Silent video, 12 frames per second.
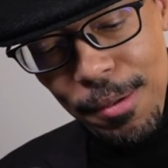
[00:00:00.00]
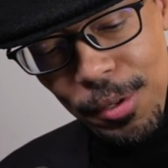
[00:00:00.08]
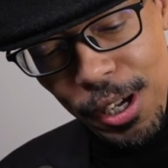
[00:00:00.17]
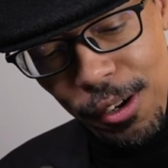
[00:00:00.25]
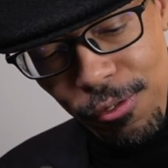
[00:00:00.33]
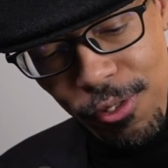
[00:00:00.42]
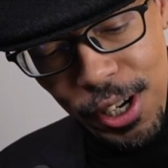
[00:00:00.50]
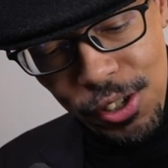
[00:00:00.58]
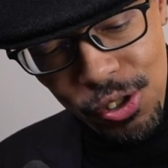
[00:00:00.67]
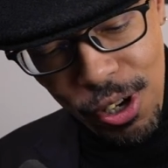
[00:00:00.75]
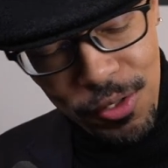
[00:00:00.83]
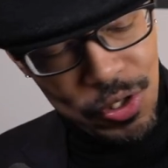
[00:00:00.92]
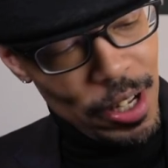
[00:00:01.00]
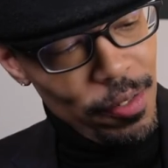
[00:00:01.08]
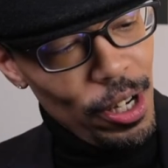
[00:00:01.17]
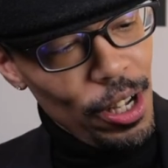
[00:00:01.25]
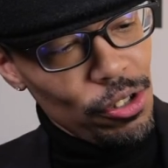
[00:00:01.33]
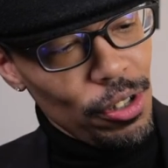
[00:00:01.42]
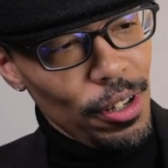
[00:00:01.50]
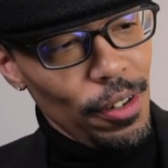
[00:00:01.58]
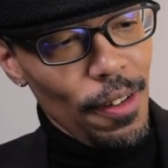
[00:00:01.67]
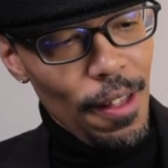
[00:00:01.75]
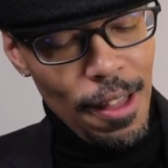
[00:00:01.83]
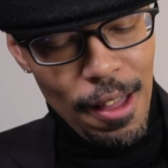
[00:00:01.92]
I'm going to finish off
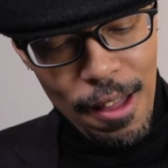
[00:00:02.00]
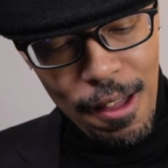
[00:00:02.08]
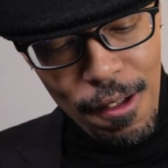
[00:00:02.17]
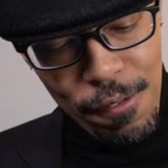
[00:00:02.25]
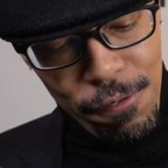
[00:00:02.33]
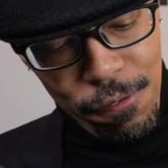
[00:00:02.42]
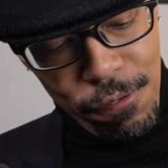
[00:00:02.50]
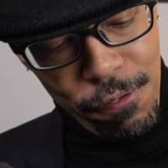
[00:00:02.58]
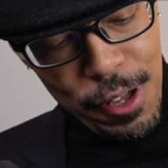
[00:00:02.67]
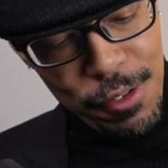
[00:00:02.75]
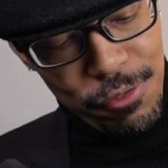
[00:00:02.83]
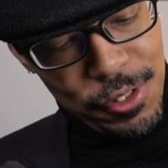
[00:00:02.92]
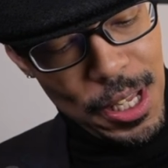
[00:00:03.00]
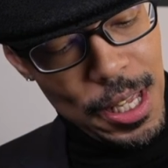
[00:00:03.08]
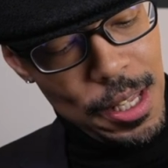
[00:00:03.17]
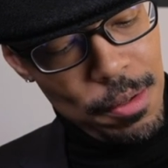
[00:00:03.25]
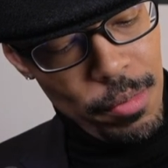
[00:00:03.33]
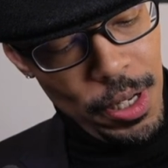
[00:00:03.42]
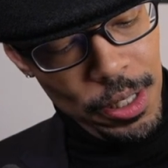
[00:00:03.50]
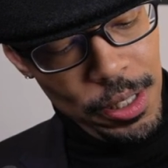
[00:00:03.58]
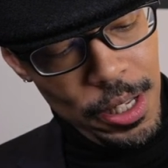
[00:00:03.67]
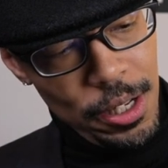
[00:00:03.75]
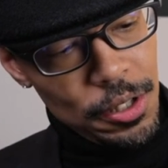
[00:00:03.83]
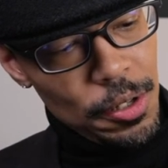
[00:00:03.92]
715
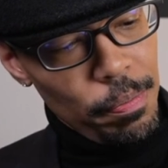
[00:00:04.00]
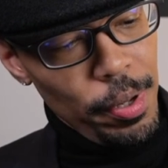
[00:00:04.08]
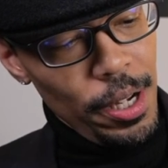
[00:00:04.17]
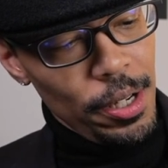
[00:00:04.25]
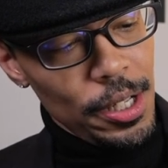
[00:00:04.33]
milliliters of beer.